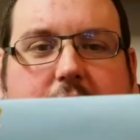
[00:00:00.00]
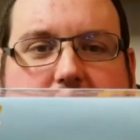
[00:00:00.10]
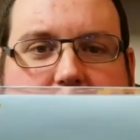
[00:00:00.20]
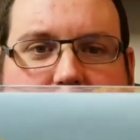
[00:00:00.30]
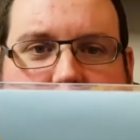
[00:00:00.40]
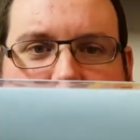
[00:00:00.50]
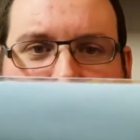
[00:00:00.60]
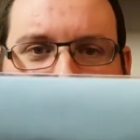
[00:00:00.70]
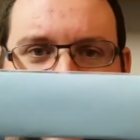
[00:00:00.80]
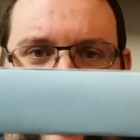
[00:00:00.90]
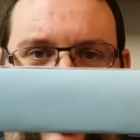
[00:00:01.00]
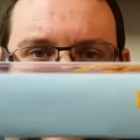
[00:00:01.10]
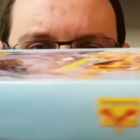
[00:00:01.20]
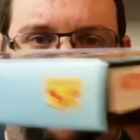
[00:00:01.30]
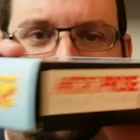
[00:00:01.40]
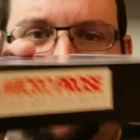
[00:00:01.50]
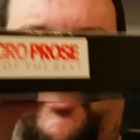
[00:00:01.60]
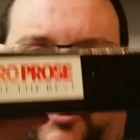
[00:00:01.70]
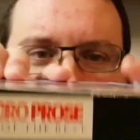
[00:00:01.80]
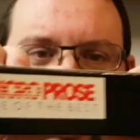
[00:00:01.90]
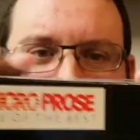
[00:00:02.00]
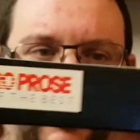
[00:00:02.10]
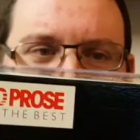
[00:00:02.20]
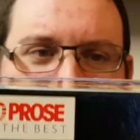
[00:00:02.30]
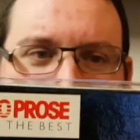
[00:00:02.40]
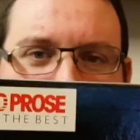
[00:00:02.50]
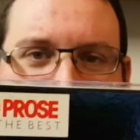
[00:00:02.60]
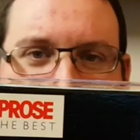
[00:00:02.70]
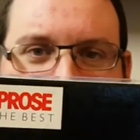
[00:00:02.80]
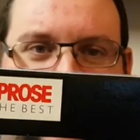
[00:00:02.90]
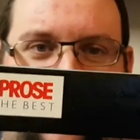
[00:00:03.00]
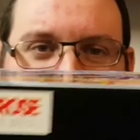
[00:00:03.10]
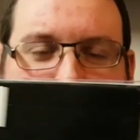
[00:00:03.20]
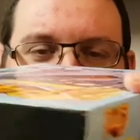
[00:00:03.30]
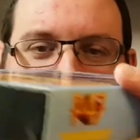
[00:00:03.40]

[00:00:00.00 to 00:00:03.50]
This is really, really nice condition.